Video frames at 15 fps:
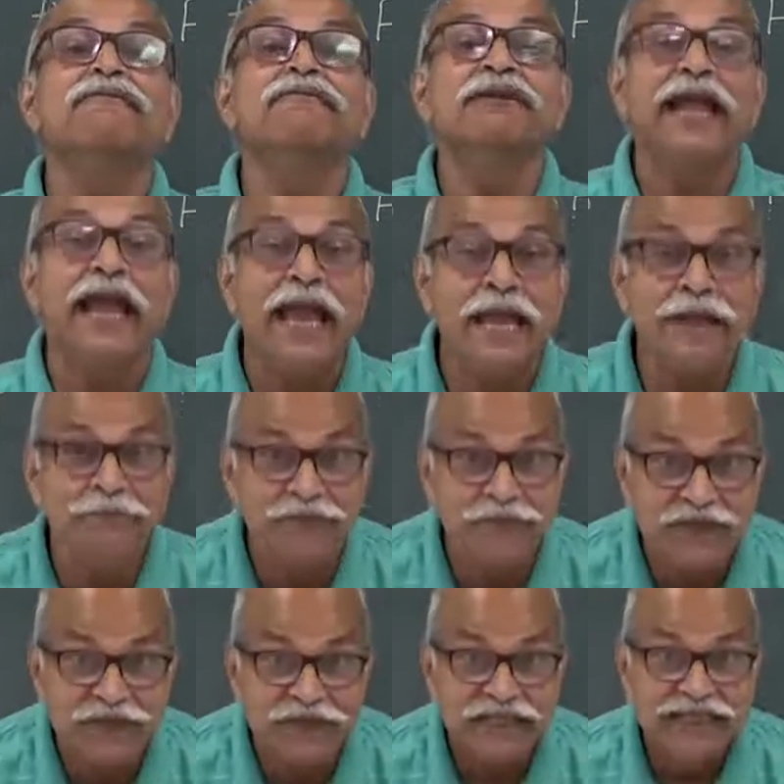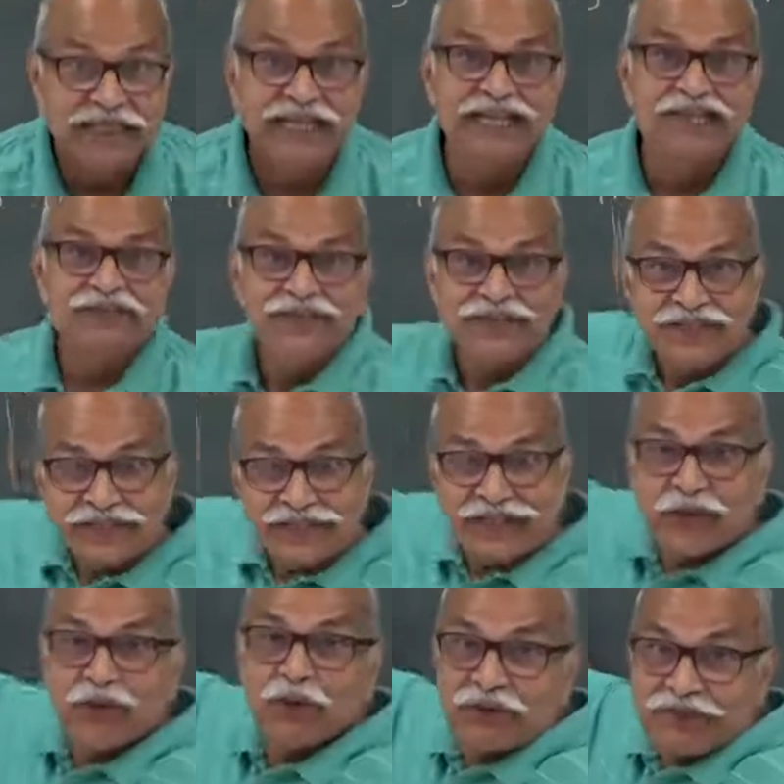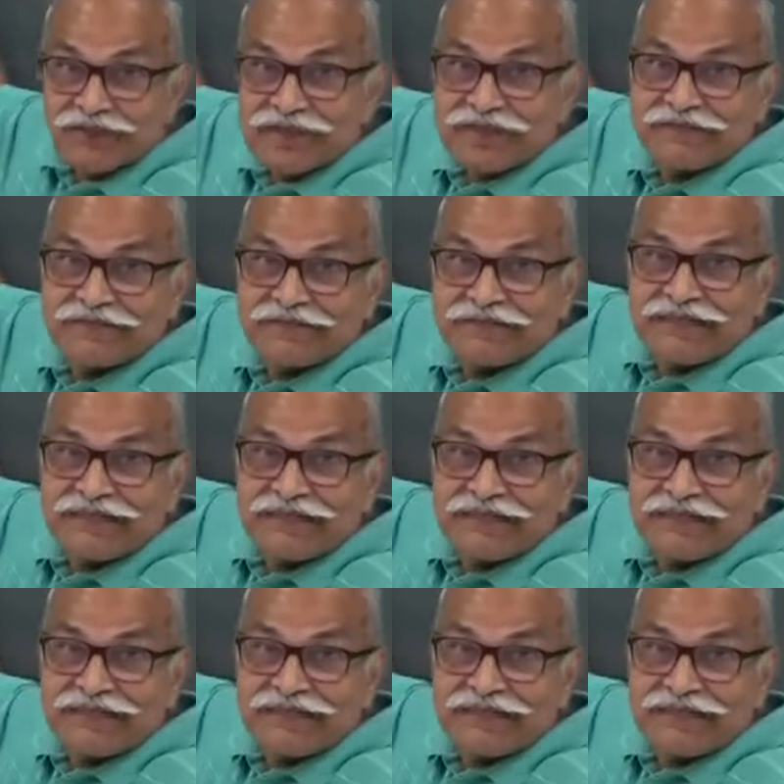frames in which this holds,